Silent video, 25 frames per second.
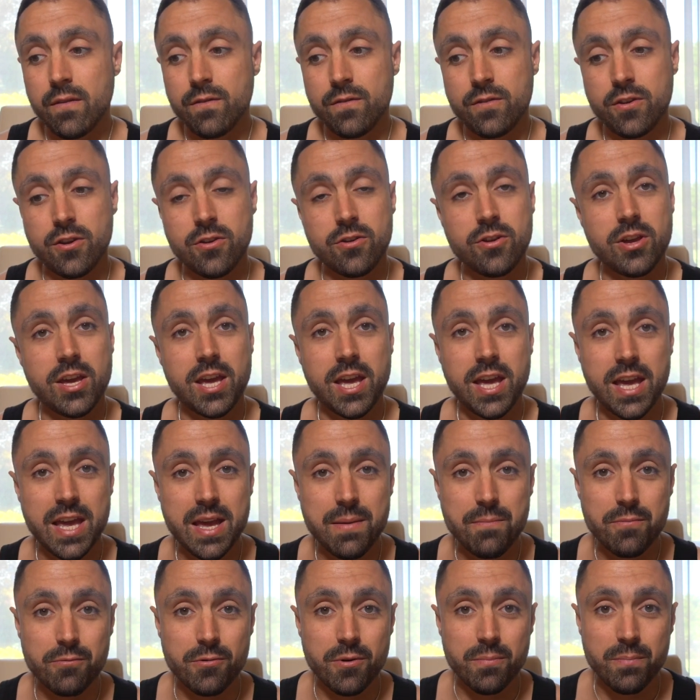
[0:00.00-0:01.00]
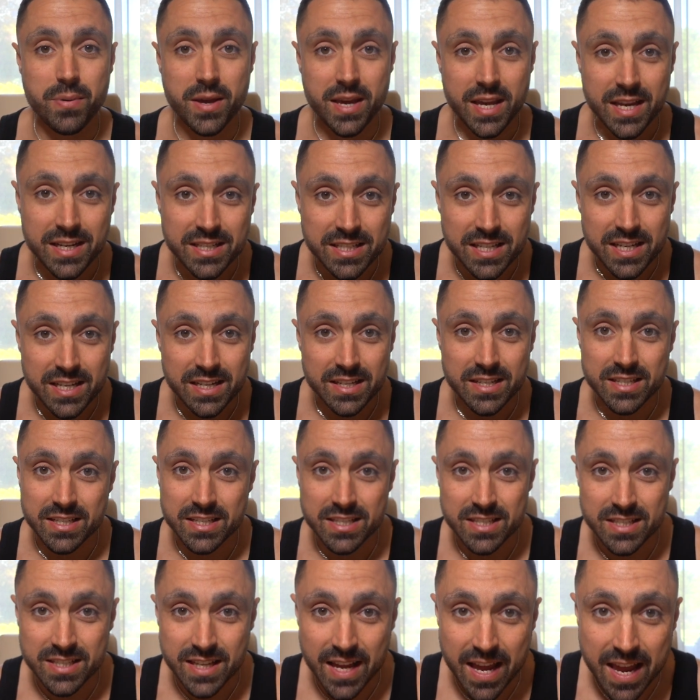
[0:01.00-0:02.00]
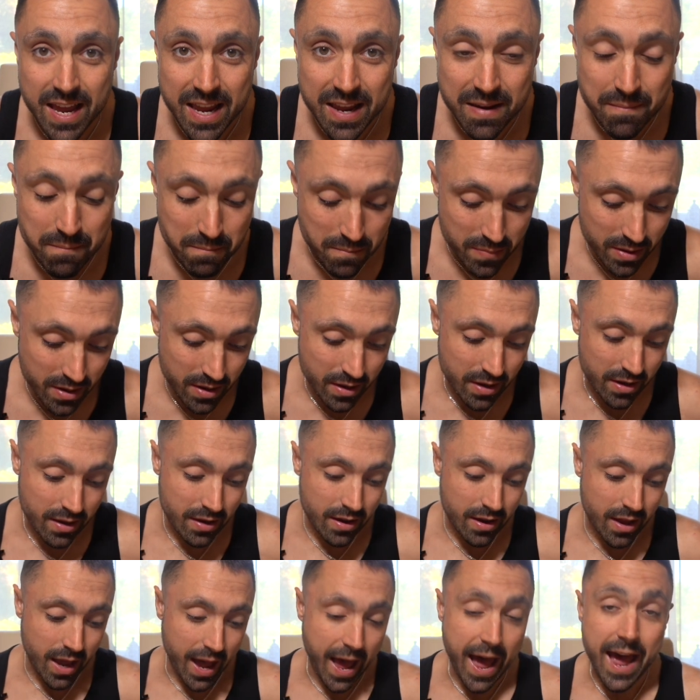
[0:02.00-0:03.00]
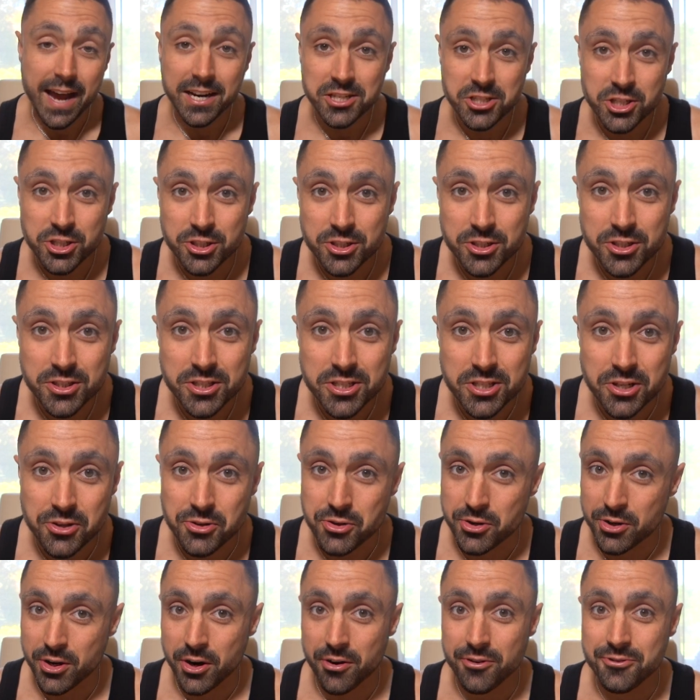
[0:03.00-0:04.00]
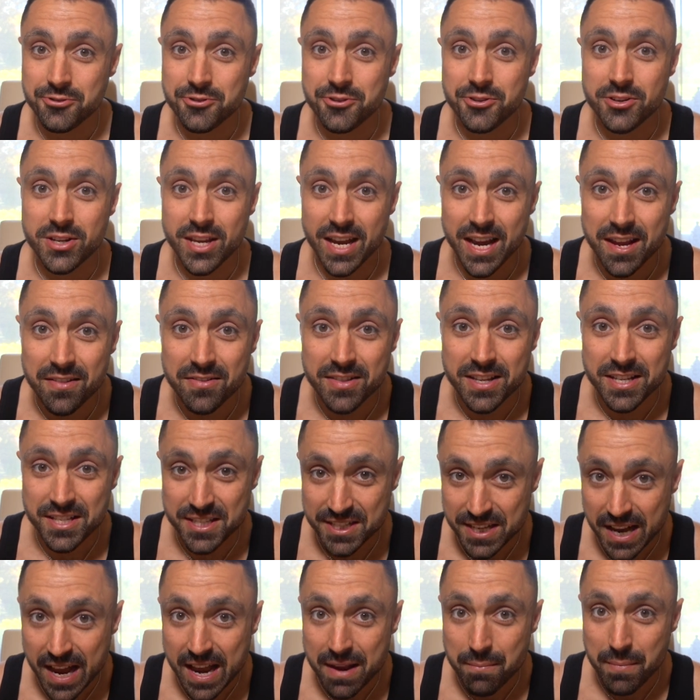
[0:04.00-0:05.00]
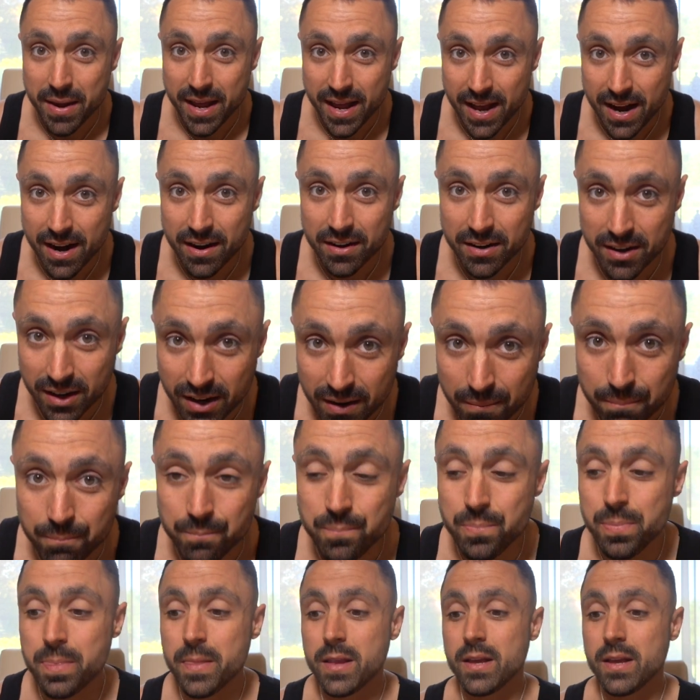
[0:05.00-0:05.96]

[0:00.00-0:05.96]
If you keep repeating the same actions, you're going to get the same outcome.